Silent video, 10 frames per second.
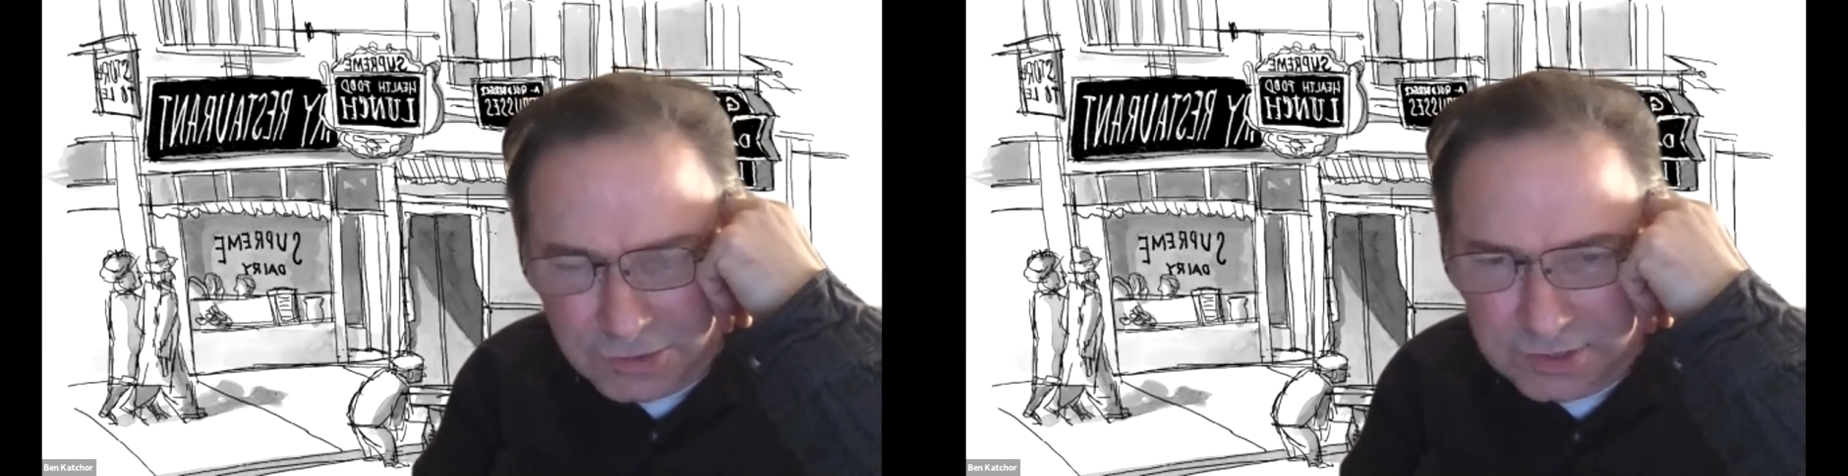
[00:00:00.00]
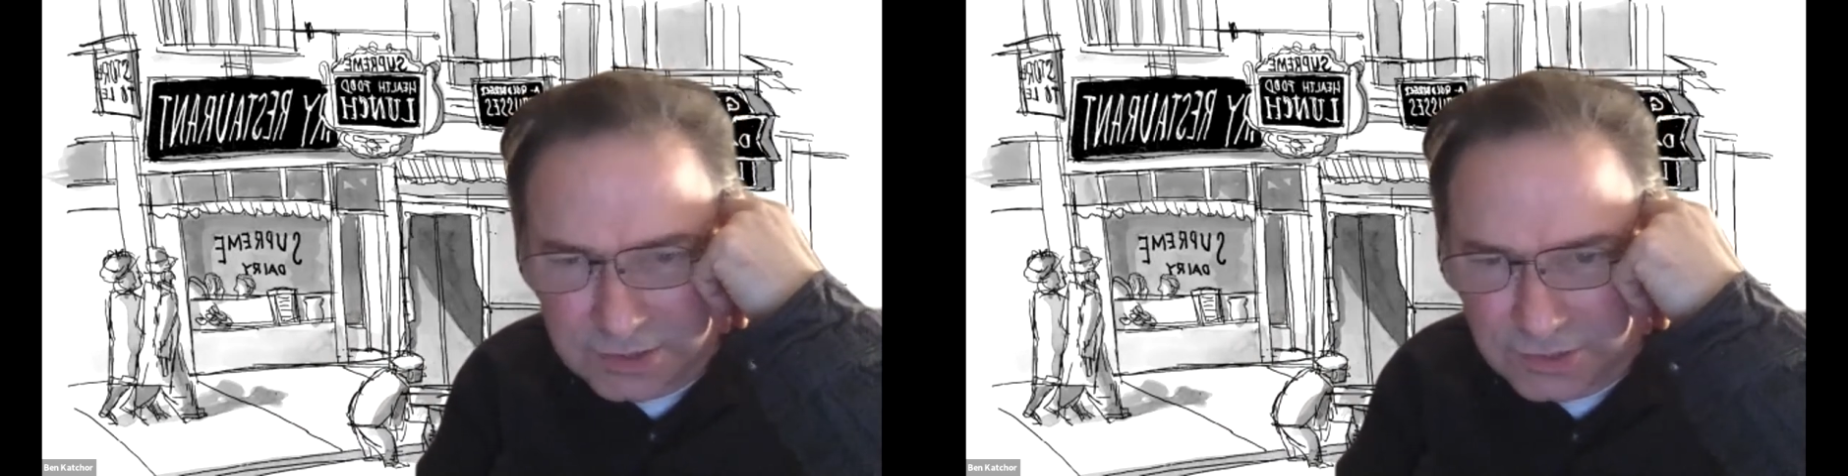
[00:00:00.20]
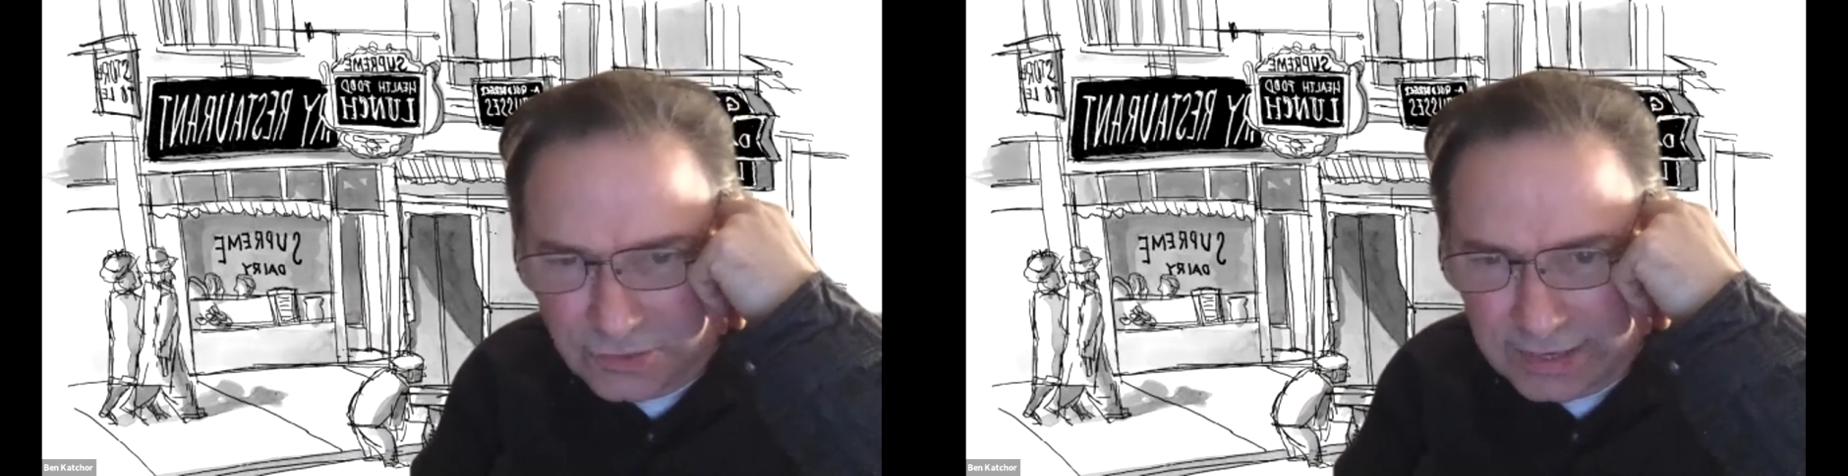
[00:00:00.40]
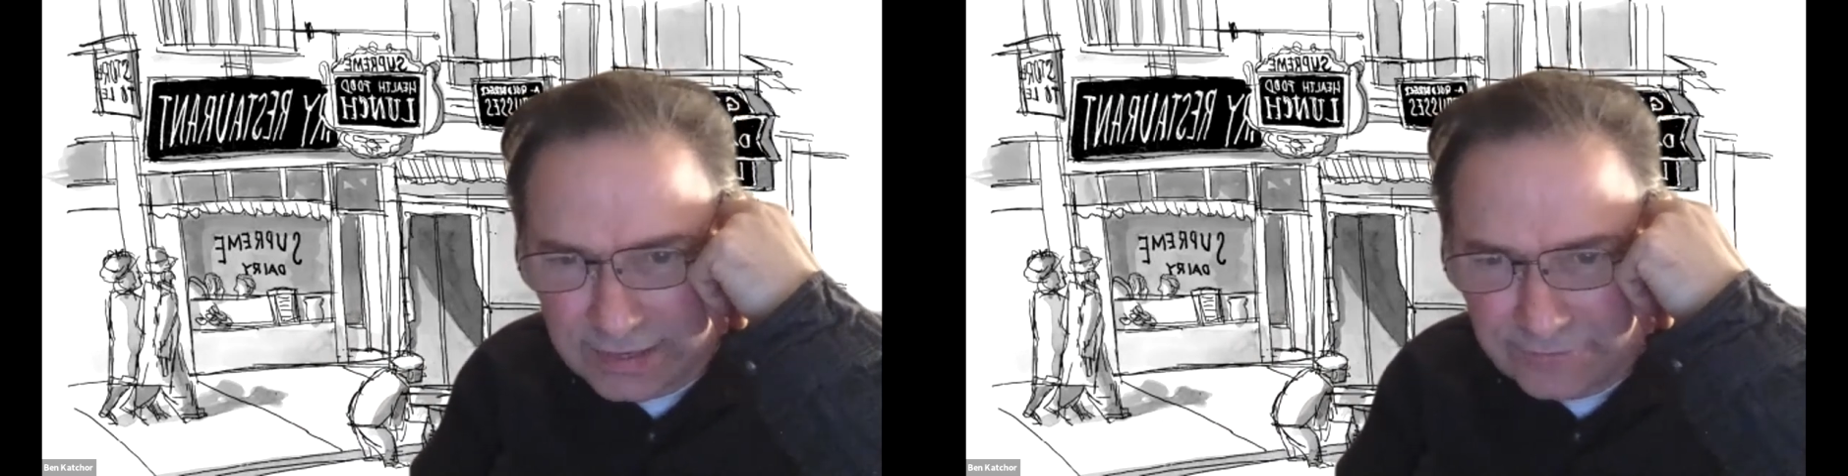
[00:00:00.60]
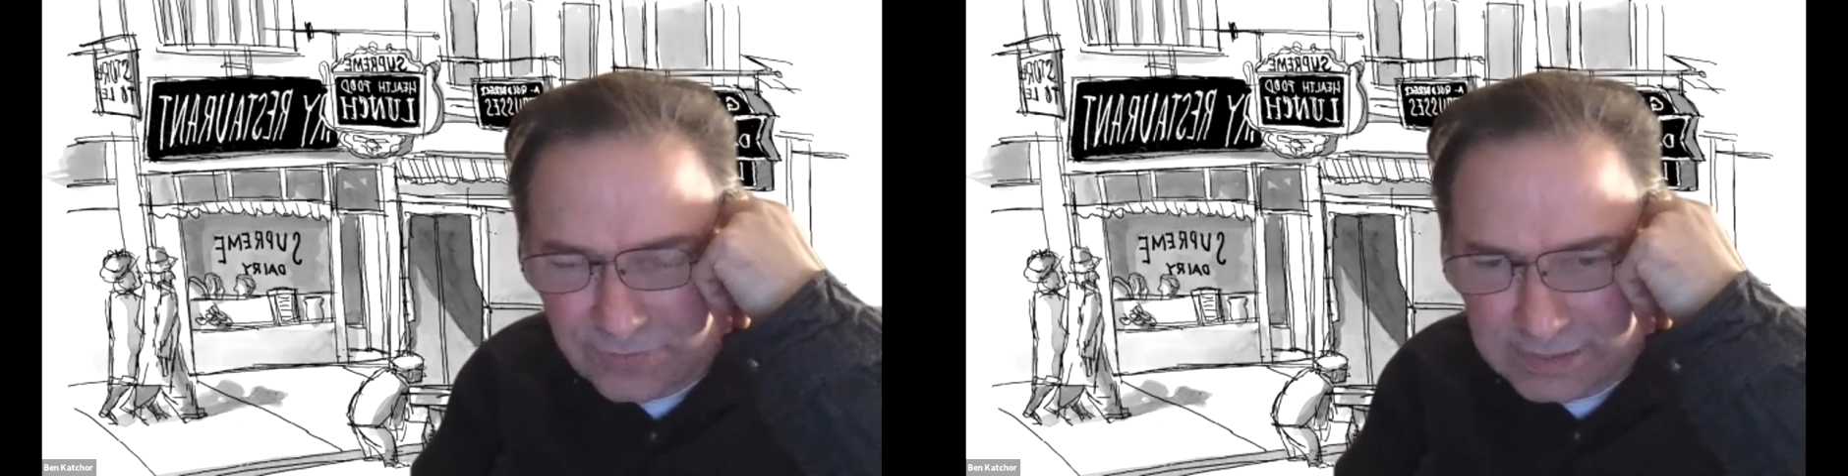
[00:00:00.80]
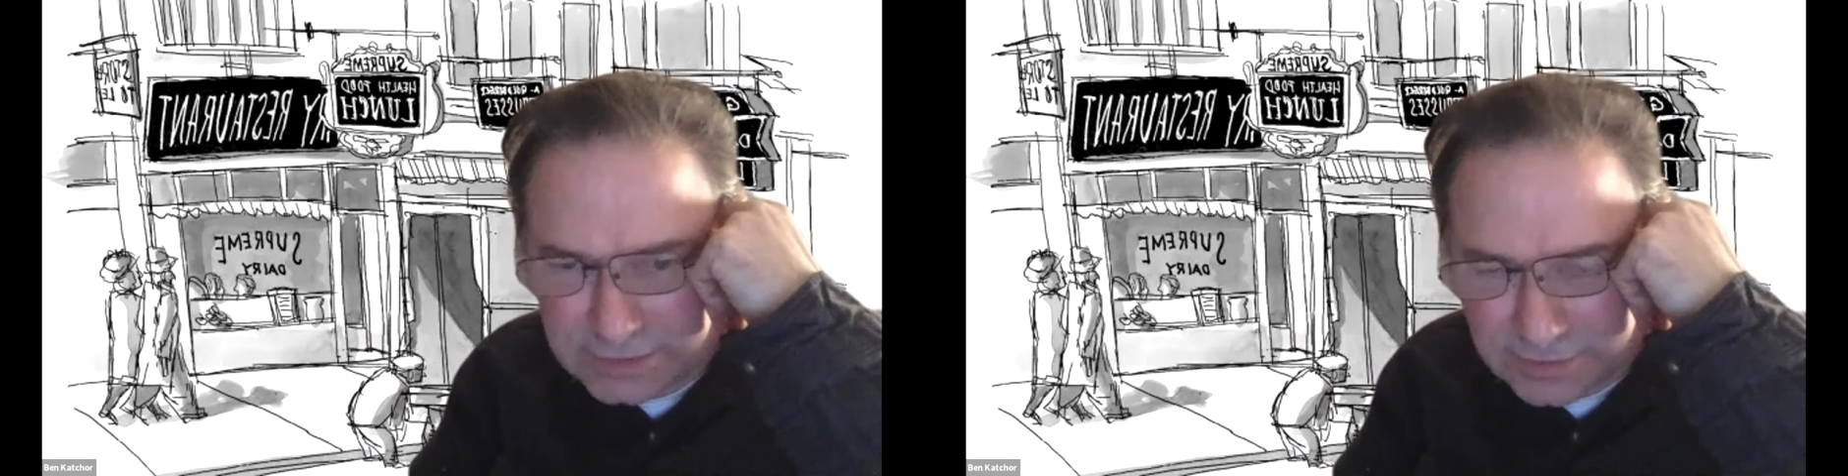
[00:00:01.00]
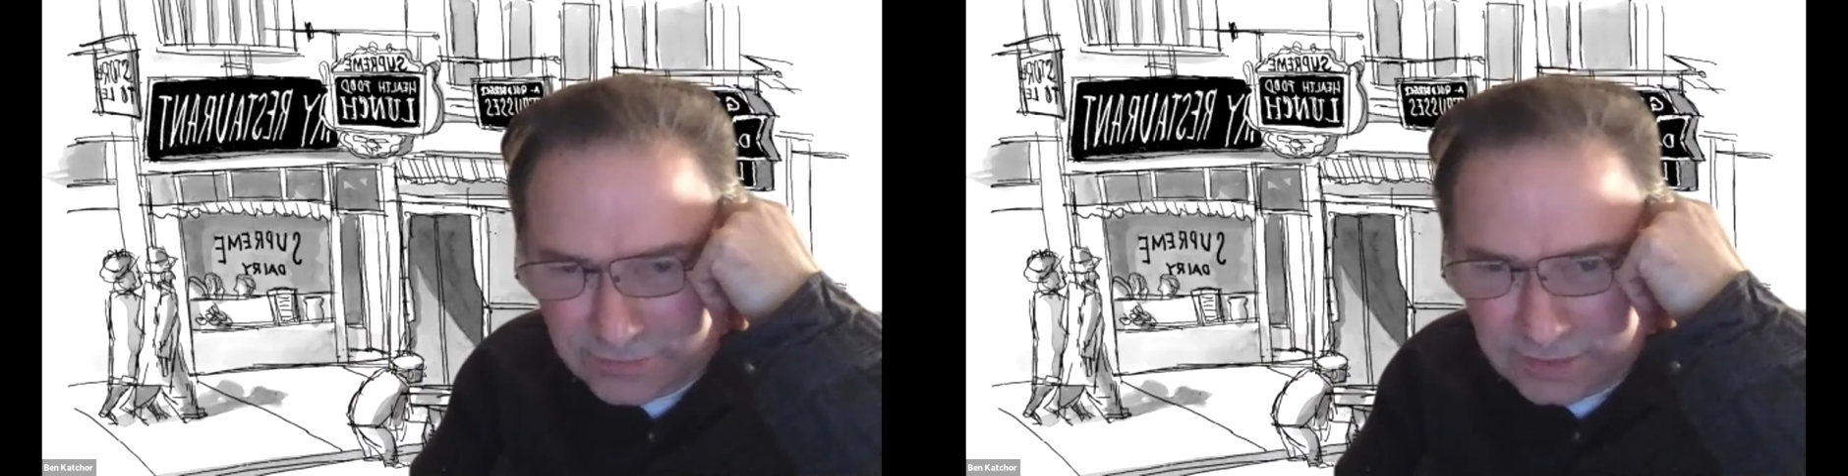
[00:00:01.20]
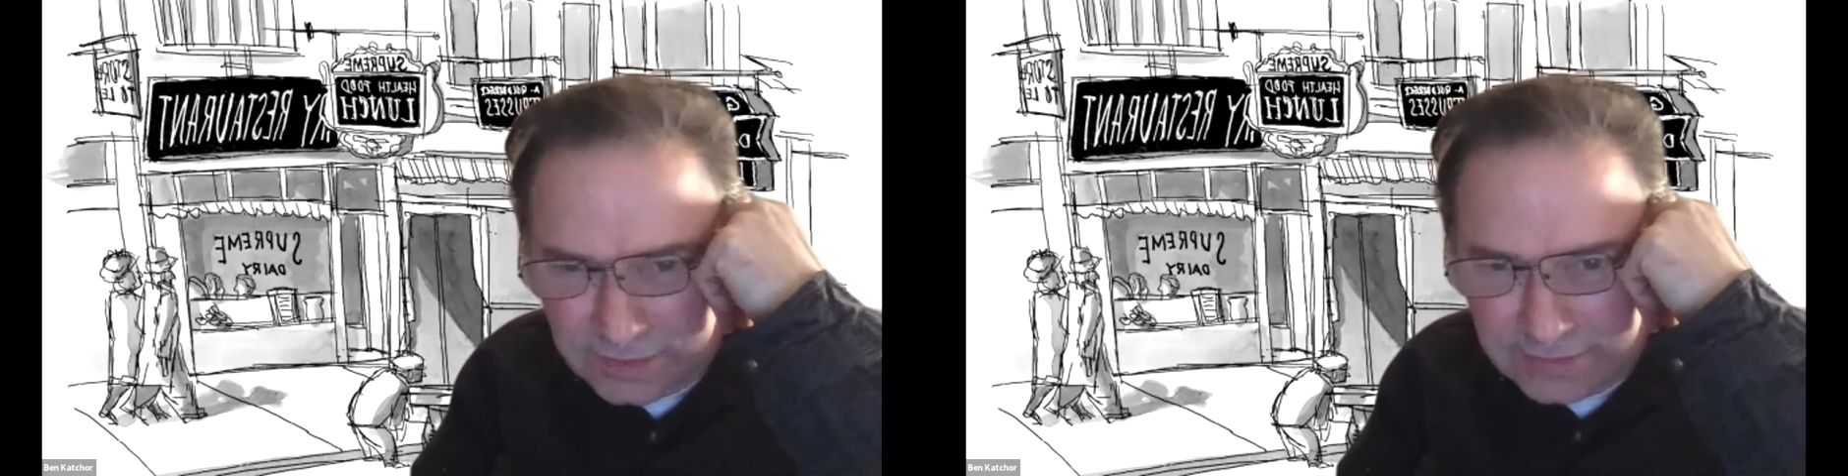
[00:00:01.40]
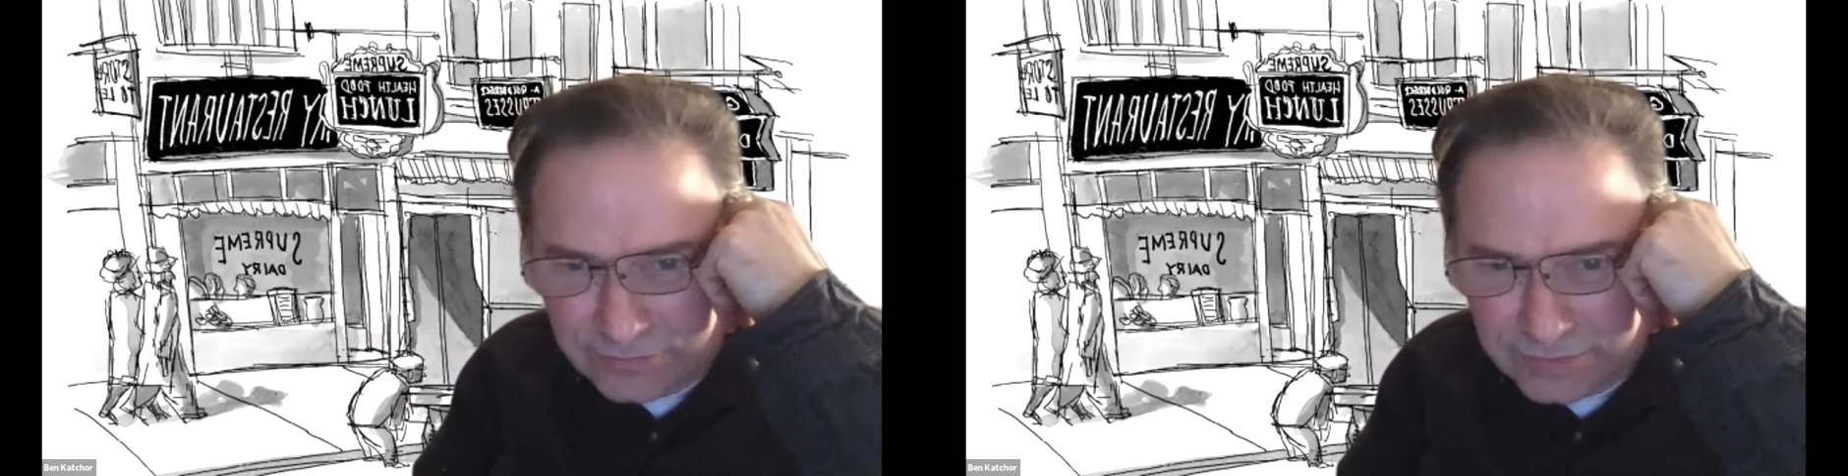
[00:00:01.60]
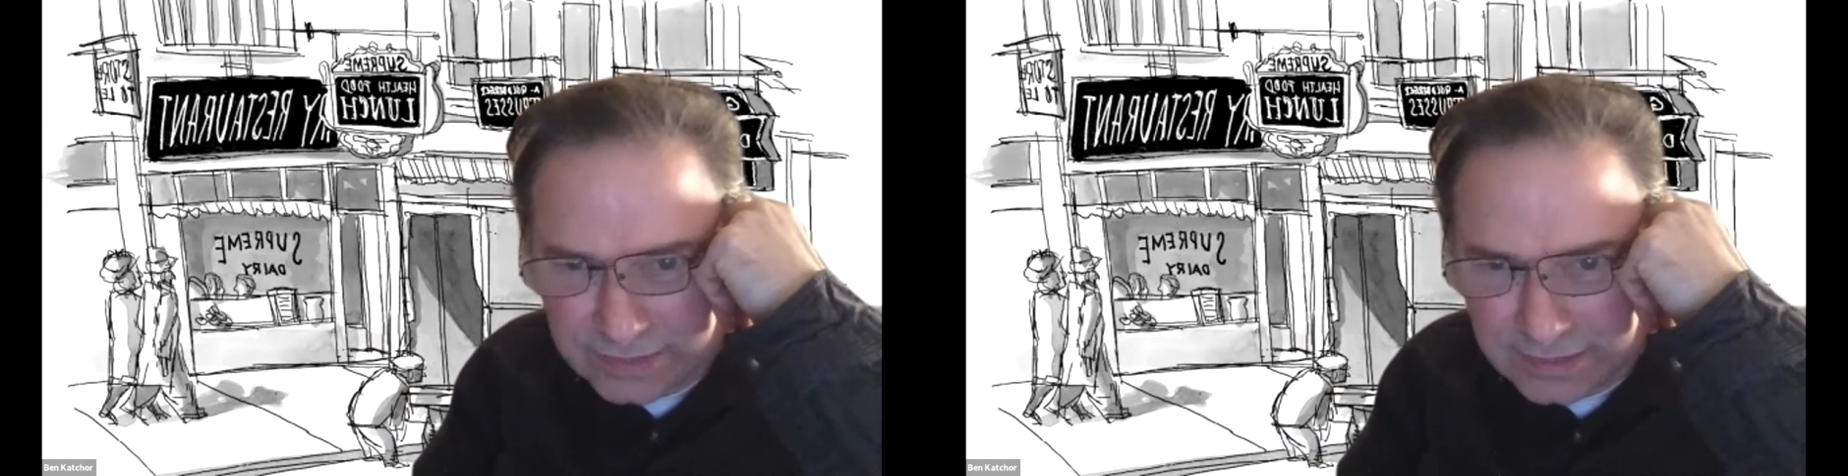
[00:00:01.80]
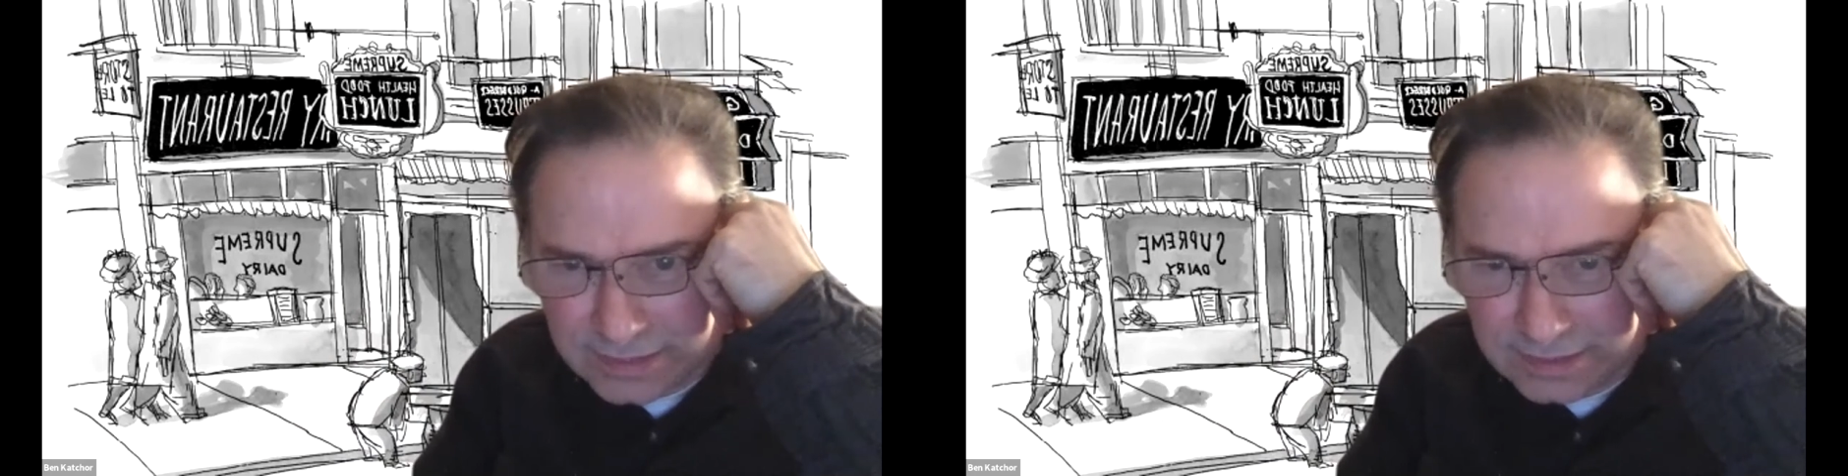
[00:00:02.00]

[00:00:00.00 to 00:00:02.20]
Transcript: there's a great festival every